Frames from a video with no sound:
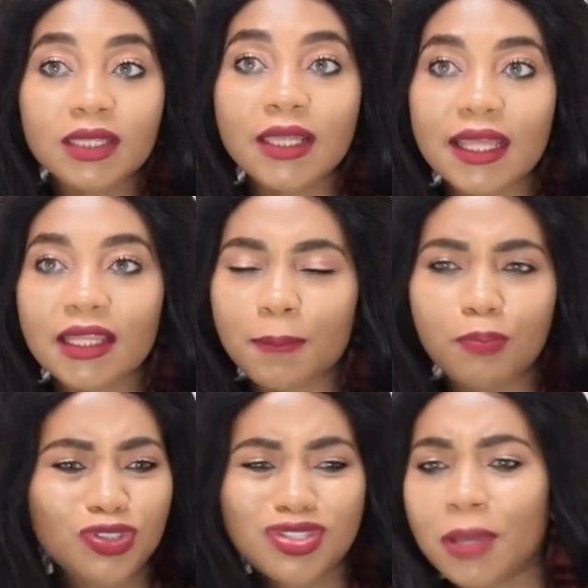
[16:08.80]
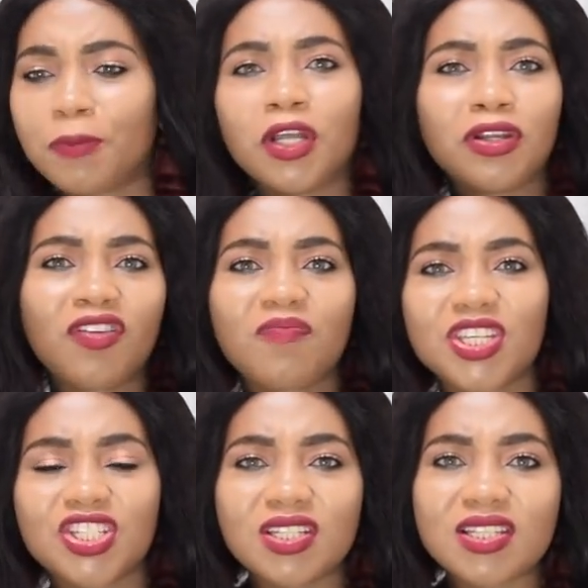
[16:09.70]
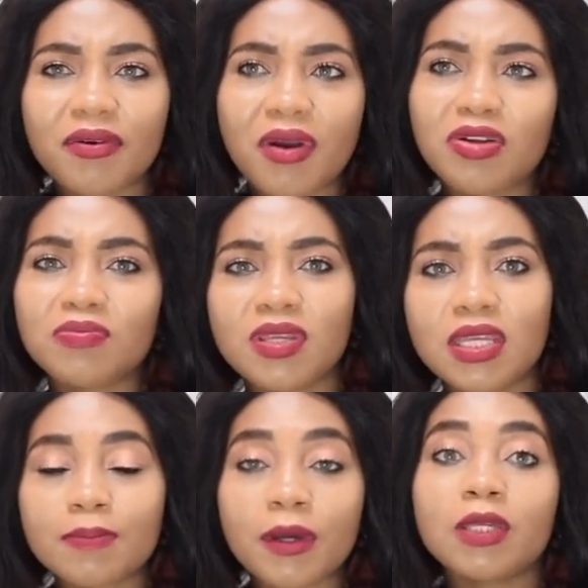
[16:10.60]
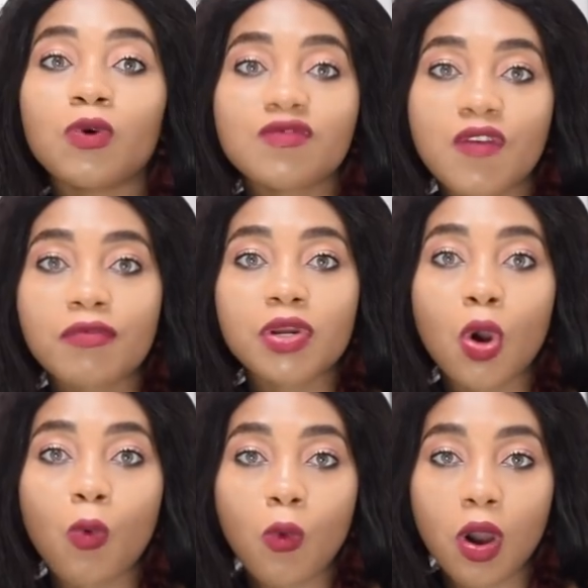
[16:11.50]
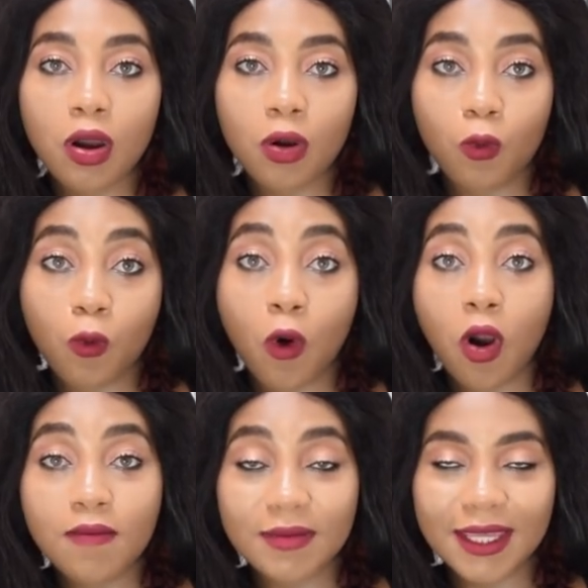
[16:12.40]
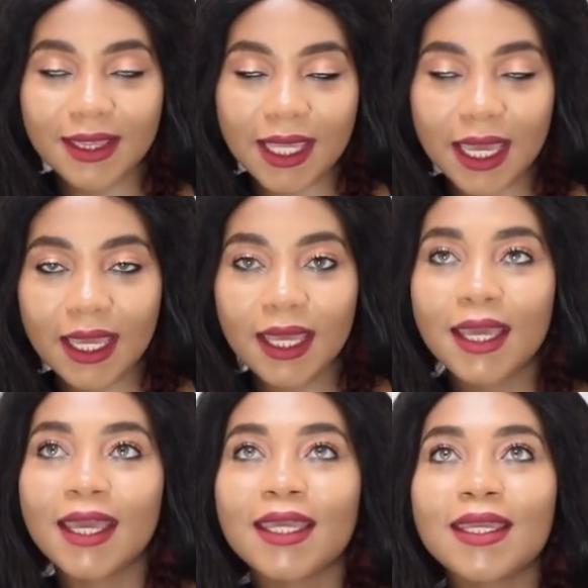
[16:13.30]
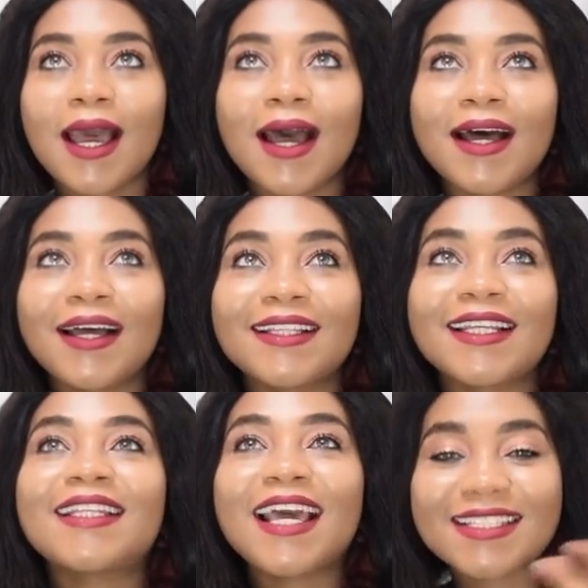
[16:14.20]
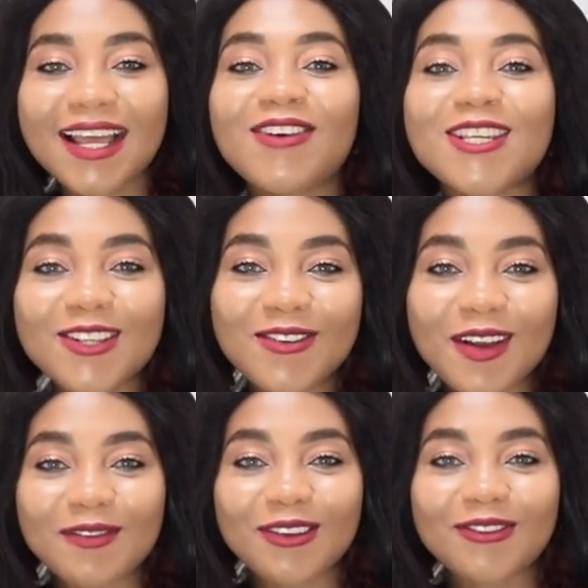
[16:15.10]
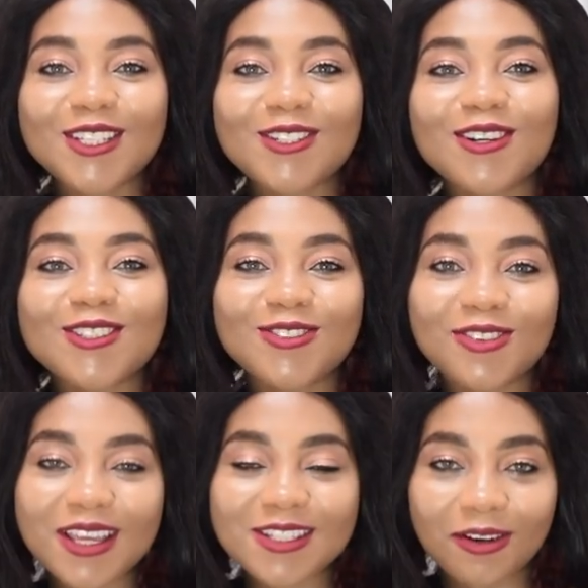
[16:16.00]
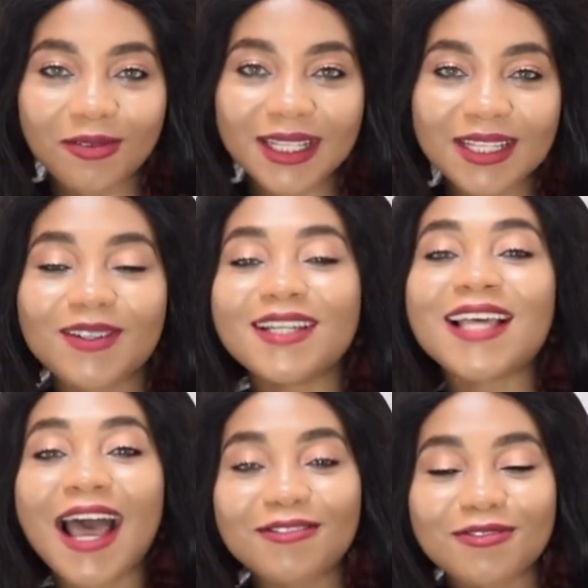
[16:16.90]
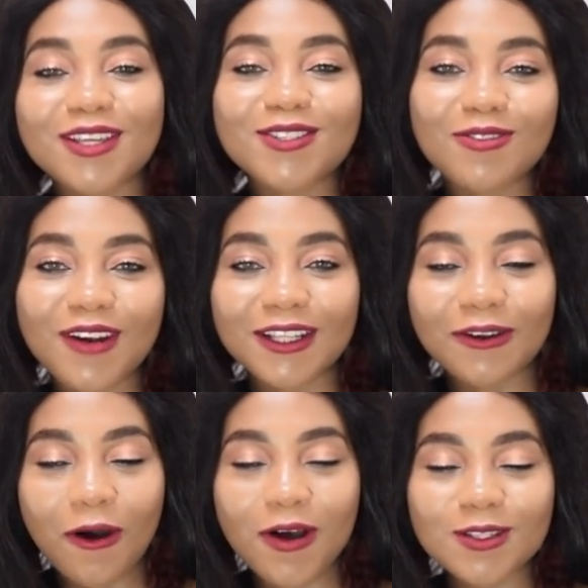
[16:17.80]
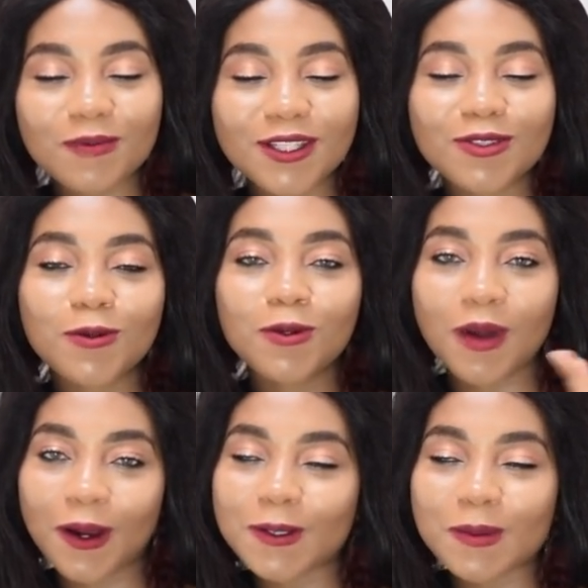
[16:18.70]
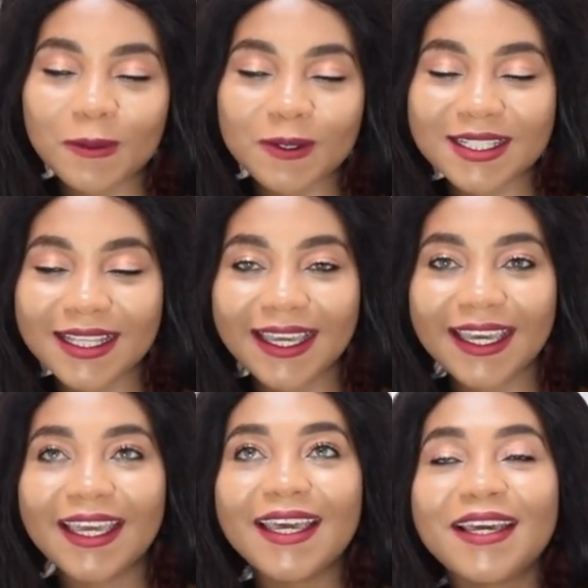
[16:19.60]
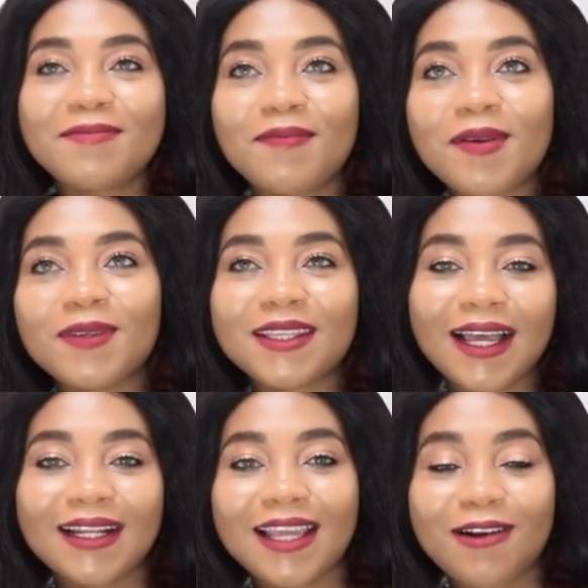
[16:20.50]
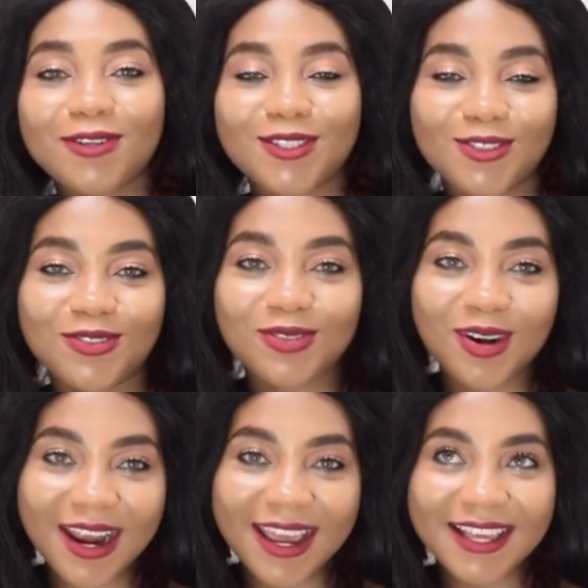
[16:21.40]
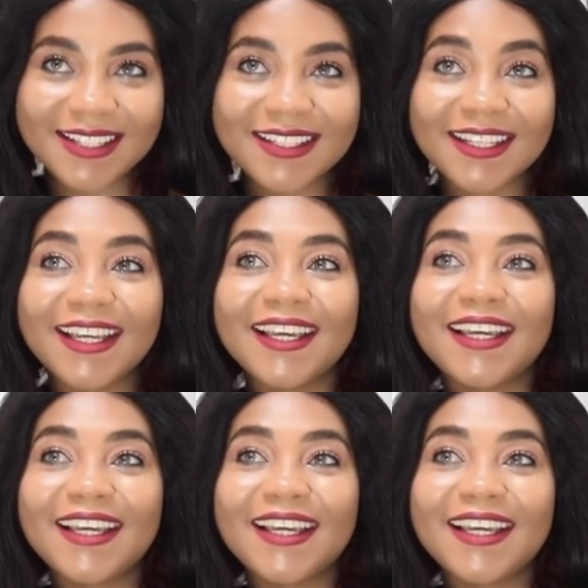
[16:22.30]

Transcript: in there. They put a lot of machines around me, but it was very warm in there. Yeah, the next time I saw my baby, she was dressed already because I had friends over in the hospital. My husband was there. Baby Talia was dressed.